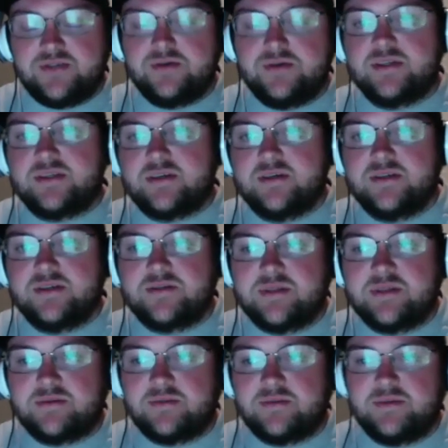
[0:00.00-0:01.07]
concerns
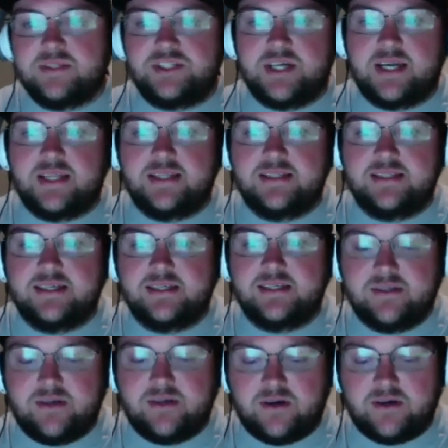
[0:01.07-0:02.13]
with Jonathan
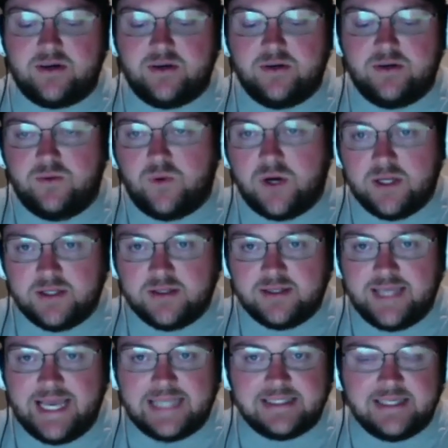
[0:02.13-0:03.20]
Taylor are, 1,
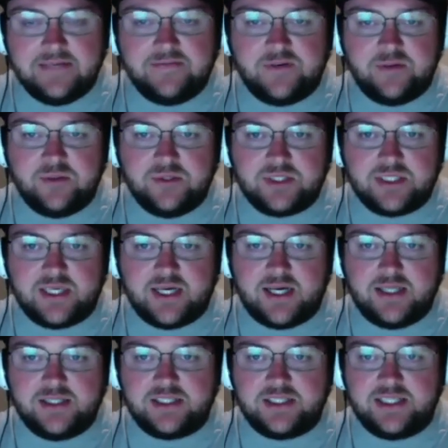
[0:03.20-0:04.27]
18 fumbles in
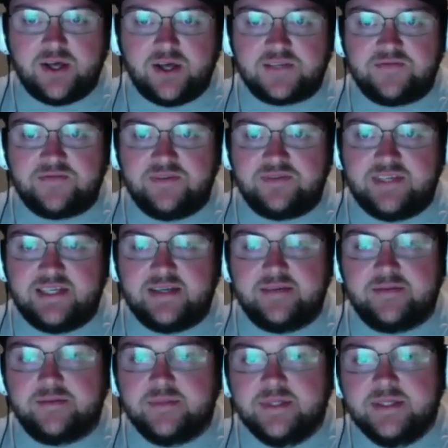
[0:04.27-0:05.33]
college. He lost
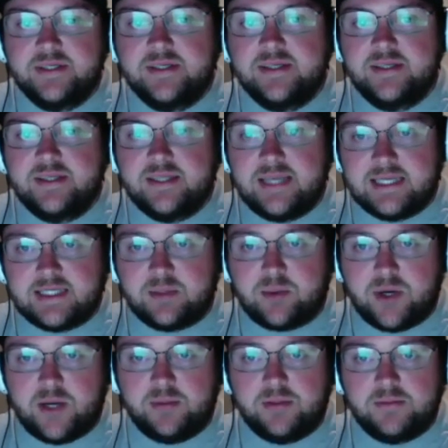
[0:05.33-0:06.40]
15. That's a
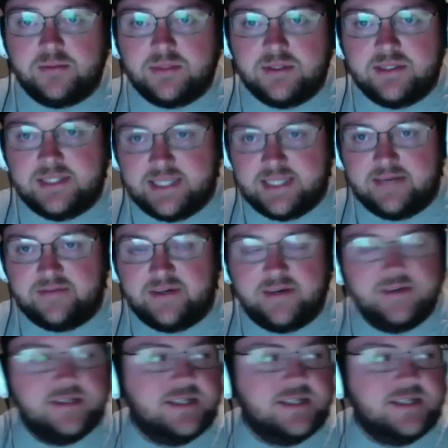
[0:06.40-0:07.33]
problem in the NFL.